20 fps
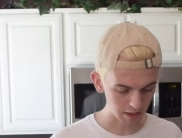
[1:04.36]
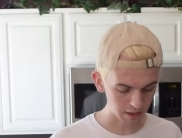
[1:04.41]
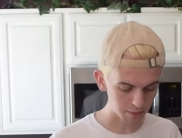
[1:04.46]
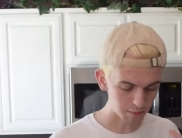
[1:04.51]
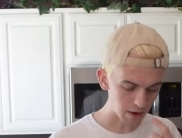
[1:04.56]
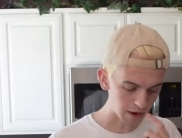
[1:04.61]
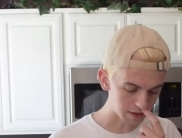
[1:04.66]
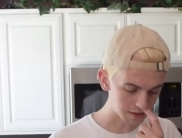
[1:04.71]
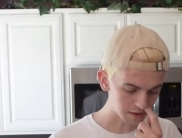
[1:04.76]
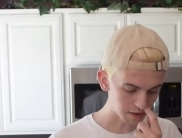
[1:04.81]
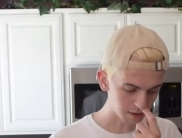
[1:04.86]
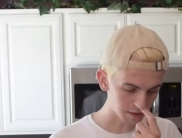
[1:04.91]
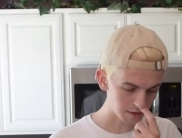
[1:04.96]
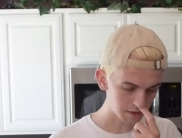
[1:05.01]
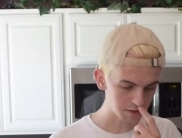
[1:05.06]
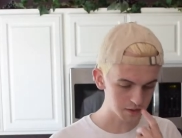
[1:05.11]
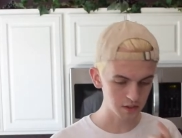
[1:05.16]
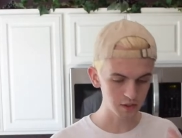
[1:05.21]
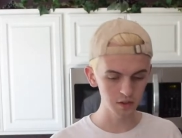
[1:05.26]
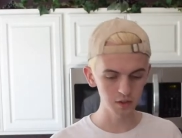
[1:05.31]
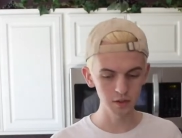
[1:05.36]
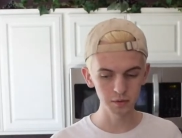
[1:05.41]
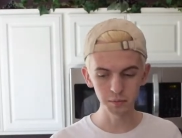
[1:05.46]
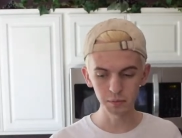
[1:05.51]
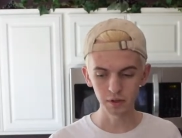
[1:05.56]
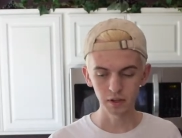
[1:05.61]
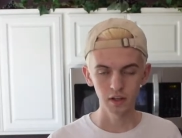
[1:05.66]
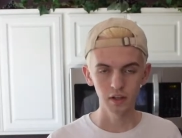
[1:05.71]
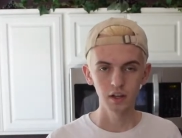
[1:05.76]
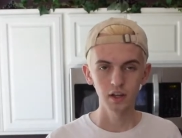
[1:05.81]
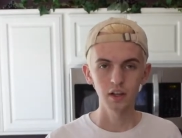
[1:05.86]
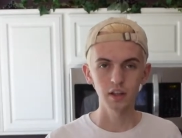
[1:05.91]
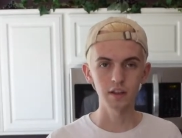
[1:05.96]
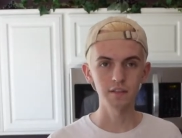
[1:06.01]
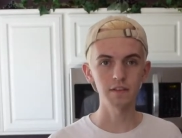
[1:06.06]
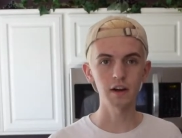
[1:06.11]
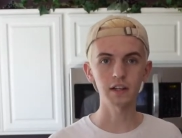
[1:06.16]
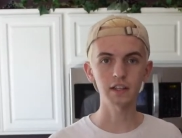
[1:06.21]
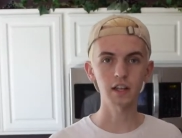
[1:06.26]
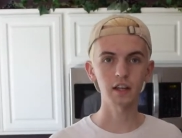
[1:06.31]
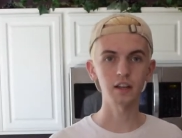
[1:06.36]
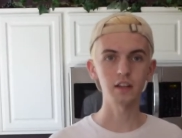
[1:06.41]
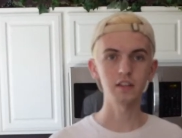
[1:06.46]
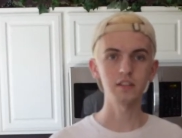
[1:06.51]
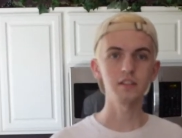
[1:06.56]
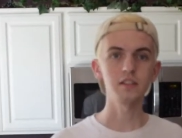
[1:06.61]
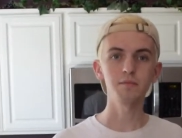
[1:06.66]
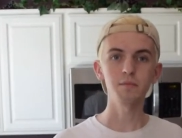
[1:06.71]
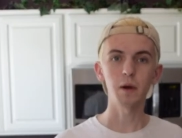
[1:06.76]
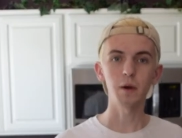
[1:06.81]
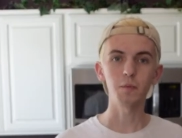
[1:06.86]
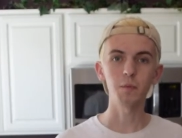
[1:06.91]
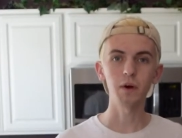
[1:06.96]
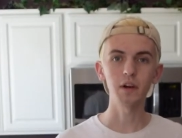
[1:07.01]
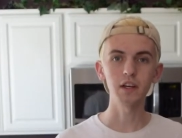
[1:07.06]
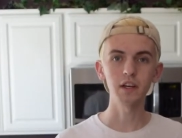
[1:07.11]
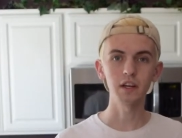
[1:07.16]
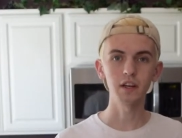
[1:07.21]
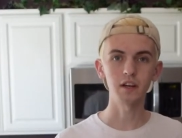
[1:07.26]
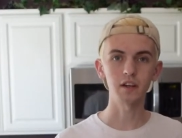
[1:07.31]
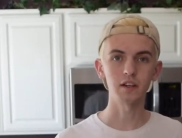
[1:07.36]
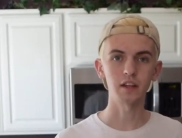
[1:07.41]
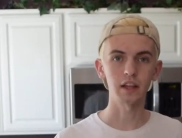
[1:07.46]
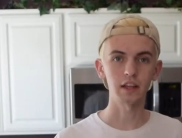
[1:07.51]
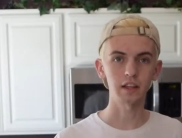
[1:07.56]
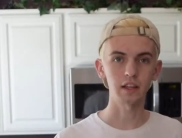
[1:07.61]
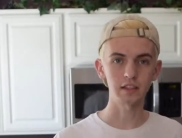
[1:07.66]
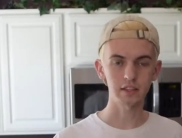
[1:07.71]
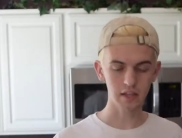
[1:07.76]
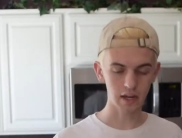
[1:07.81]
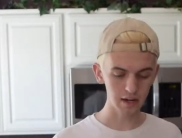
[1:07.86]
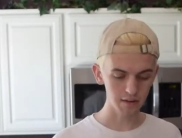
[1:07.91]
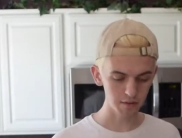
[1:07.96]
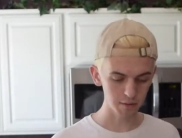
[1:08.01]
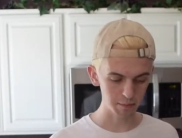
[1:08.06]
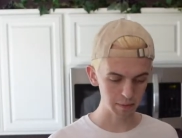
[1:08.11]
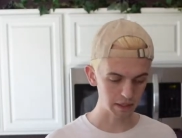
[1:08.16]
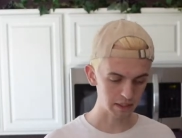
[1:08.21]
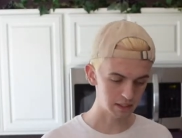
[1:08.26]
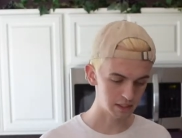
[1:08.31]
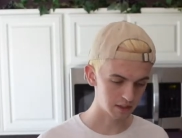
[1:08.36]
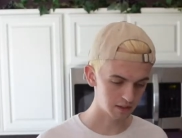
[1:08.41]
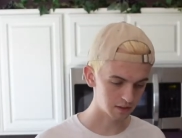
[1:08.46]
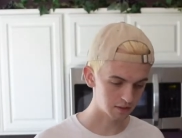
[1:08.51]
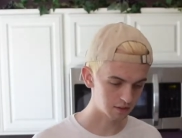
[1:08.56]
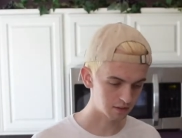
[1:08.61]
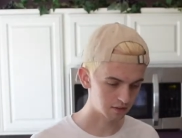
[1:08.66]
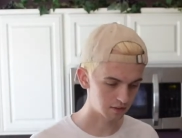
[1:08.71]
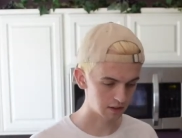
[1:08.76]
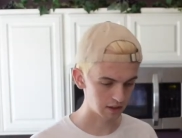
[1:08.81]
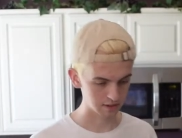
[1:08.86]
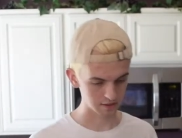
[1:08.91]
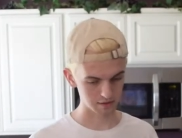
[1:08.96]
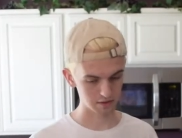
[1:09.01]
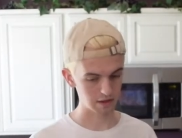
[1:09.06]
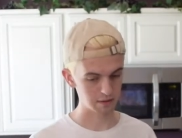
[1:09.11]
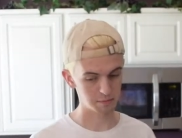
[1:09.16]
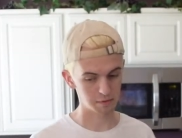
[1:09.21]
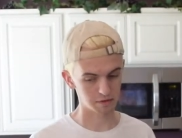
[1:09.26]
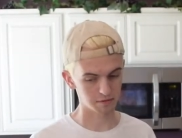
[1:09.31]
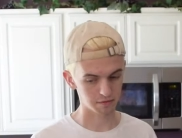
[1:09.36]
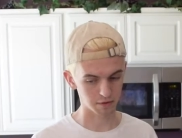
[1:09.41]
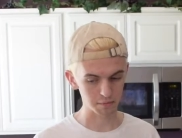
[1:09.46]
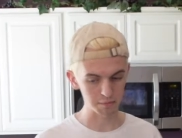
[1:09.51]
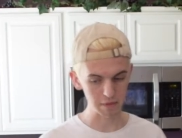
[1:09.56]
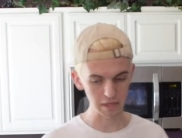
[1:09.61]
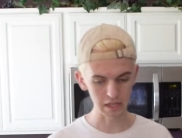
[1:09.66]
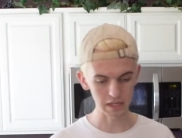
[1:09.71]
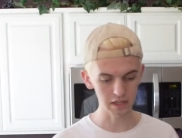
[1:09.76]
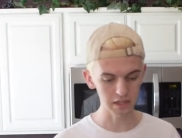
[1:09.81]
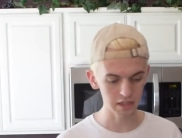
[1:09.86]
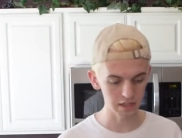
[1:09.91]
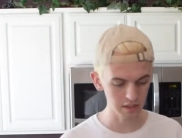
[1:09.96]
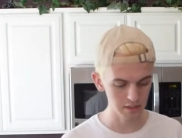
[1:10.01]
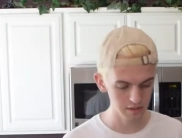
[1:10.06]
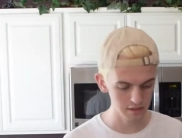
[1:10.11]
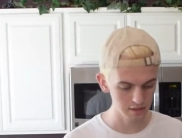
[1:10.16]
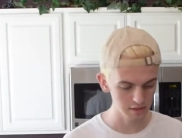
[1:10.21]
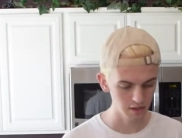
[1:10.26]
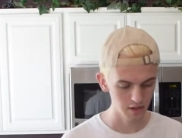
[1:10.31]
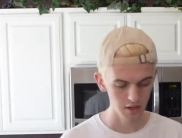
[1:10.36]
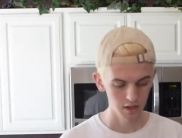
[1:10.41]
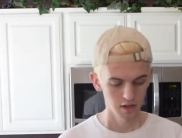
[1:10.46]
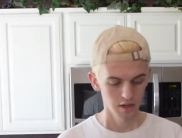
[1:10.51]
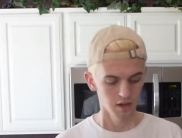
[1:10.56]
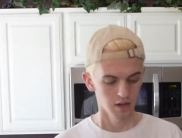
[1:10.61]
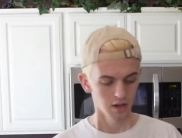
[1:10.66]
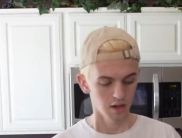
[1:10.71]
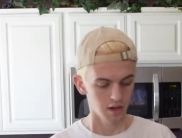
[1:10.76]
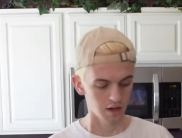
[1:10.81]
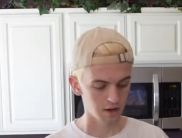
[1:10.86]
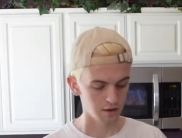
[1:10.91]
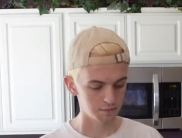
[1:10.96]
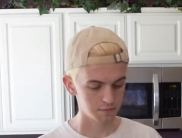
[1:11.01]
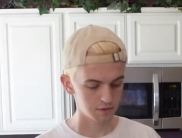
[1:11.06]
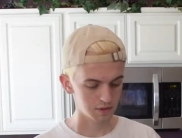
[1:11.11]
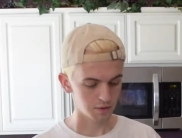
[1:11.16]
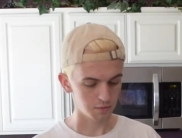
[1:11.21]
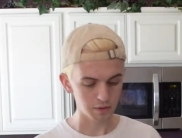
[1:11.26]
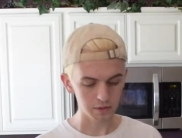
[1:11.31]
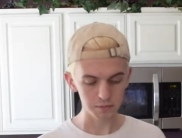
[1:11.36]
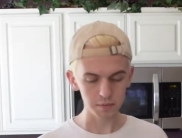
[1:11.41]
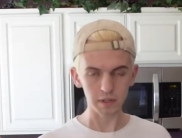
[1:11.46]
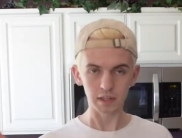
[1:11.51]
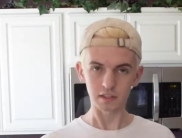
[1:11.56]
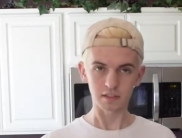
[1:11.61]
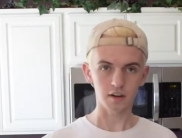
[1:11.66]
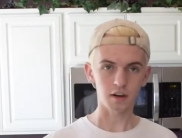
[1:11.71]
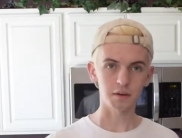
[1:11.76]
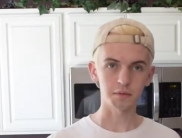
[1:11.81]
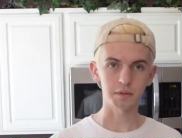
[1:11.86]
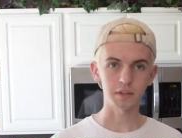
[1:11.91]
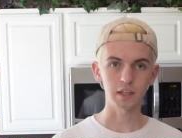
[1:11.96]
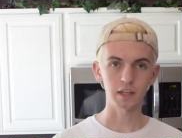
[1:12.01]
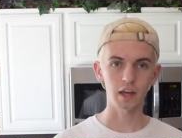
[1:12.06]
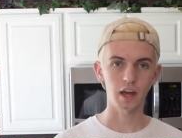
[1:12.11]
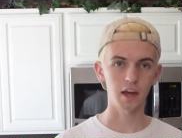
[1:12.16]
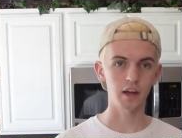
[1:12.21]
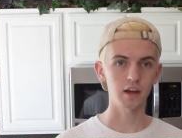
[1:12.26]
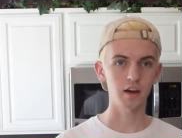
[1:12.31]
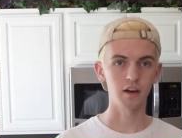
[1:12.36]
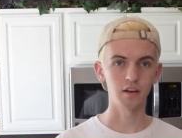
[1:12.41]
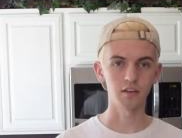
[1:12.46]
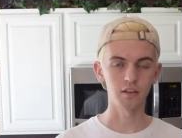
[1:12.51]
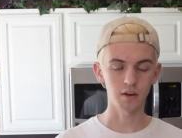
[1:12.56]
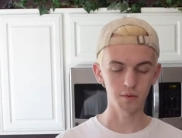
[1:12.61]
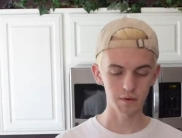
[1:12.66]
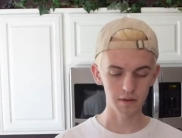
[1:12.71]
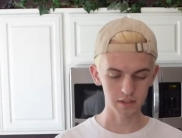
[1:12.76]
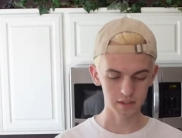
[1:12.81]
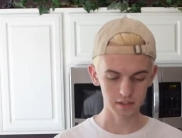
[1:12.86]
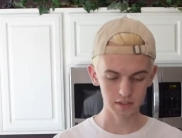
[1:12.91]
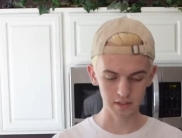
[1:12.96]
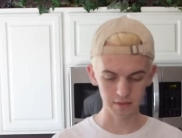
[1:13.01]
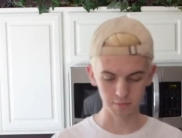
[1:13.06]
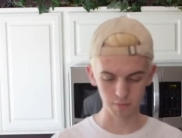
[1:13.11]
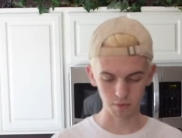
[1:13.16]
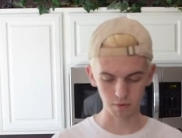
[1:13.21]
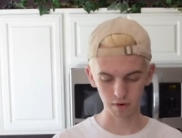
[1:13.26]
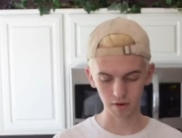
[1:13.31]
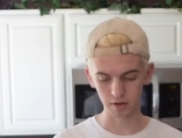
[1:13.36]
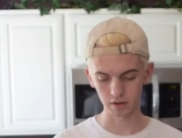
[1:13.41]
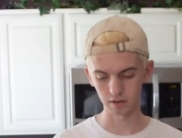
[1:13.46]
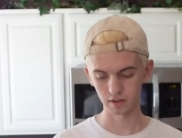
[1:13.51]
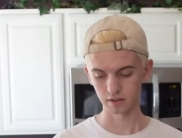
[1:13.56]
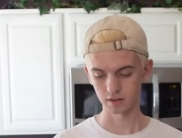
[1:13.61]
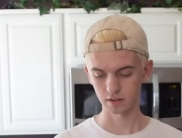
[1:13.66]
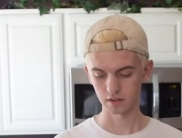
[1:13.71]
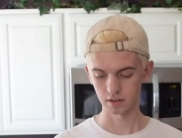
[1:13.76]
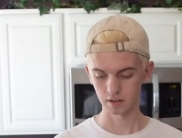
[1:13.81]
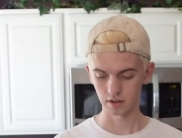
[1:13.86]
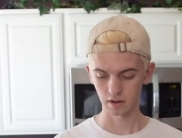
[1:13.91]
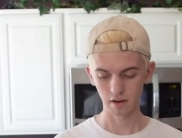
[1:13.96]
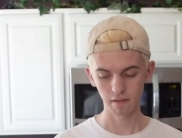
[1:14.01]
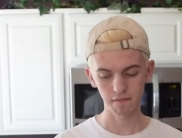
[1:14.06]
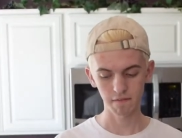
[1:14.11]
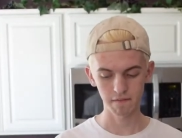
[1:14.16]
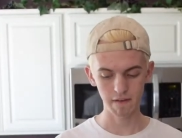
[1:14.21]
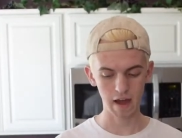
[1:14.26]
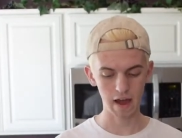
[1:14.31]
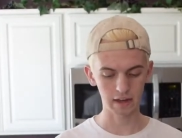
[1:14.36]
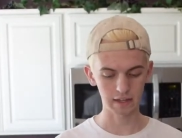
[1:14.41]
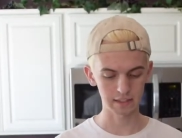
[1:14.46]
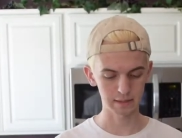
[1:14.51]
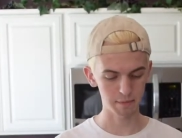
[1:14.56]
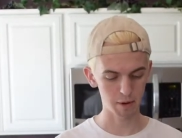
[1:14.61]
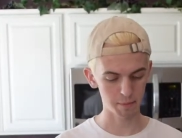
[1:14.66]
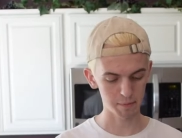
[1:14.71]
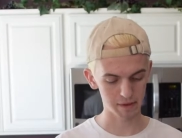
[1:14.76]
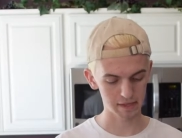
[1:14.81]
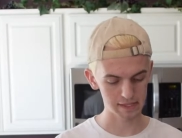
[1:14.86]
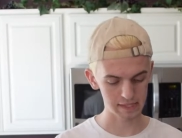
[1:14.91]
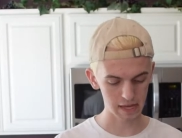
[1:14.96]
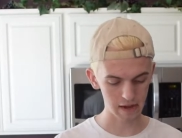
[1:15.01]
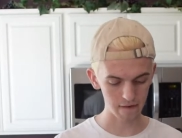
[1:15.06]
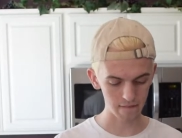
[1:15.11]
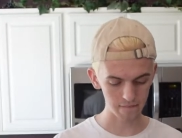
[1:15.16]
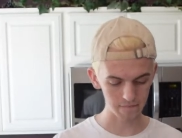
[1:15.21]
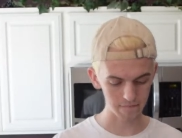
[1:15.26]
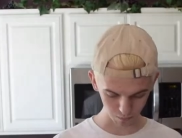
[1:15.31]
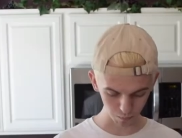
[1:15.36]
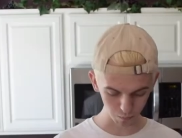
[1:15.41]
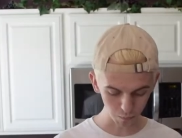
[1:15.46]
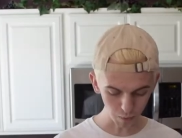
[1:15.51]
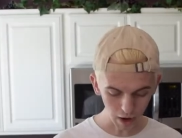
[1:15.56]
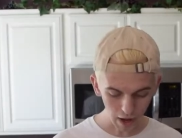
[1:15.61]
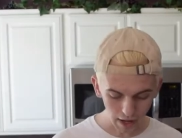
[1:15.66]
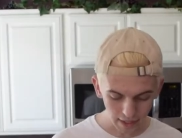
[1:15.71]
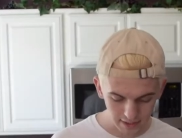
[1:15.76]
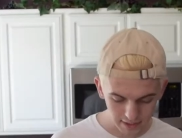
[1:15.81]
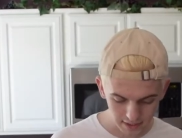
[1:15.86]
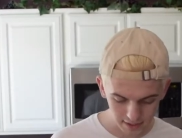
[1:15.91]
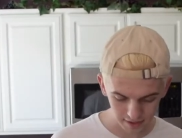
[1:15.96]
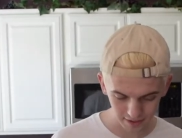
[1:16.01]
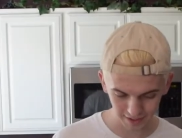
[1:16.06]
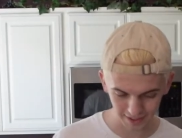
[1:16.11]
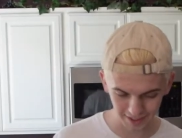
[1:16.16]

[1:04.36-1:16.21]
like why I started YouTube, the fact that this is my one year, like that's kind of a big deal. As, I mean, for me it is. Um, so once we get started with the cake, I'll go into some more facts about myself. What?